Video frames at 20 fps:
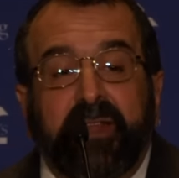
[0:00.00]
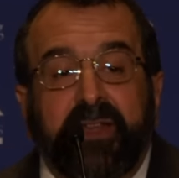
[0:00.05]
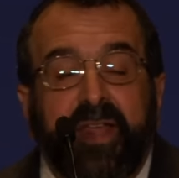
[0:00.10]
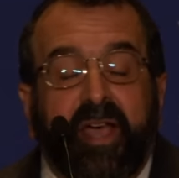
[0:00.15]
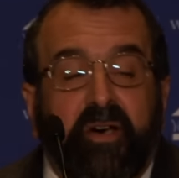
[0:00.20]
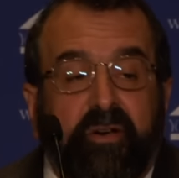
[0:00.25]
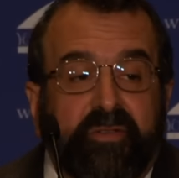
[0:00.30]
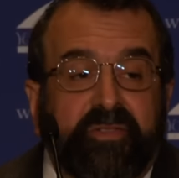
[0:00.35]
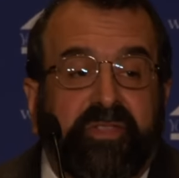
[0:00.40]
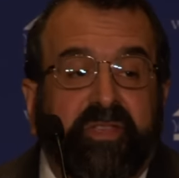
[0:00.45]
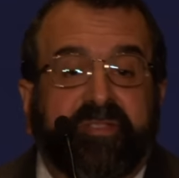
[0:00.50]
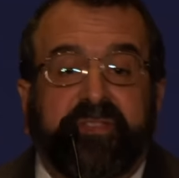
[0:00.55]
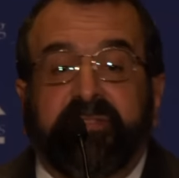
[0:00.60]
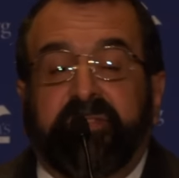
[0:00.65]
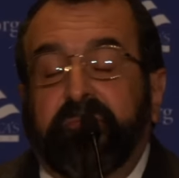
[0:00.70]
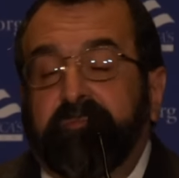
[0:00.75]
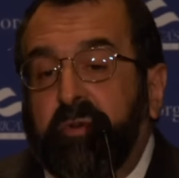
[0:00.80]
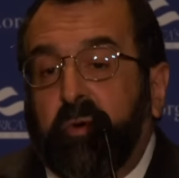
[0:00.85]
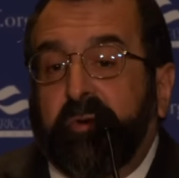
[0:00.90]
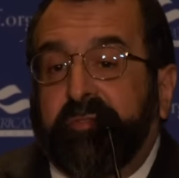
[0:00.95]
Now, this
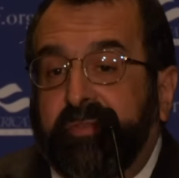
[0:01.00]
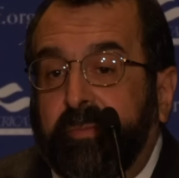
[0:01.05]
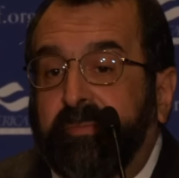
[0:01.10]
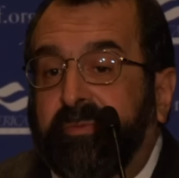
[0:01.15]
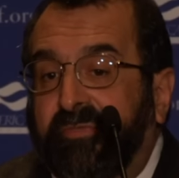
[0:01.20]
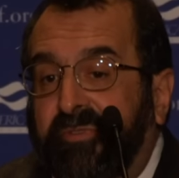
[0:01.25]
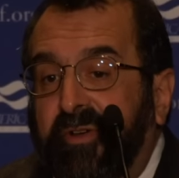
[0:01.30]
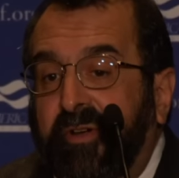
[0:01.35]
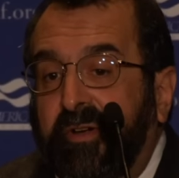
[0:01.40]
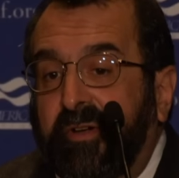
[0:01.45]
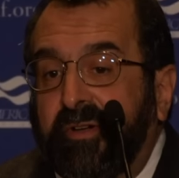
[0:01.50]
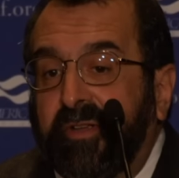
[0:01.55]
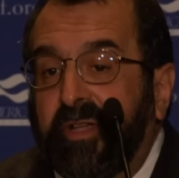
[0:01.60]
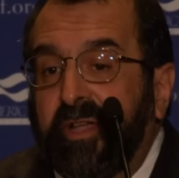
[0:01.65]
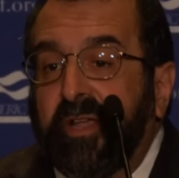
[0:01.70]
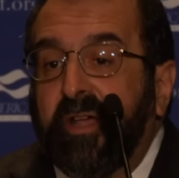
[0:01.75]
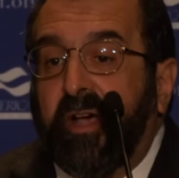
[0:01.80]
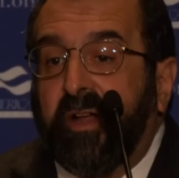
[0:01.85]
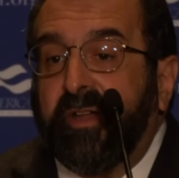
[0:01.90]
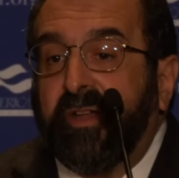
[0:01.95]
is of course absurd
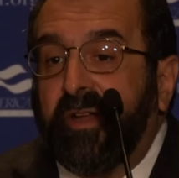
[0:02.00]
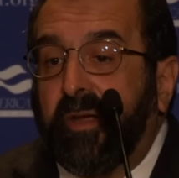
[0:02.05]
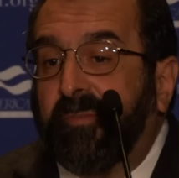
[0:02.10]
on a